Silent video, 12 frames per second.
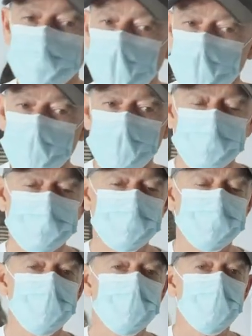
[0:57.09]
riding like
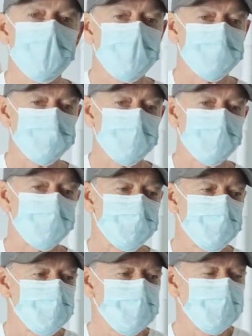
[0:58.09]
six feet waves, and he
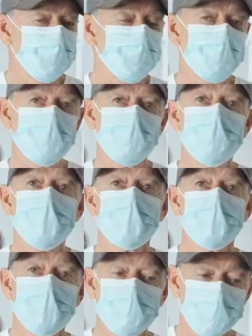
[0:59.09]
really, really,
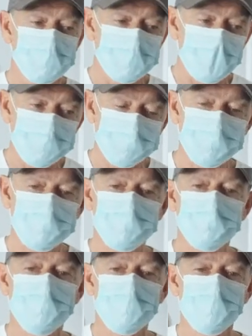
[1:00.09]
it looked nice and
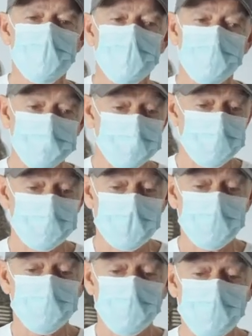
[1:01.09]
smooth, and he was
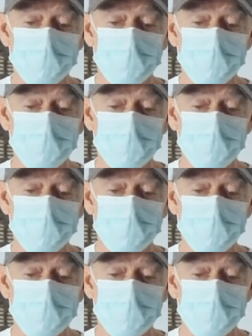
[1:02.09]
doing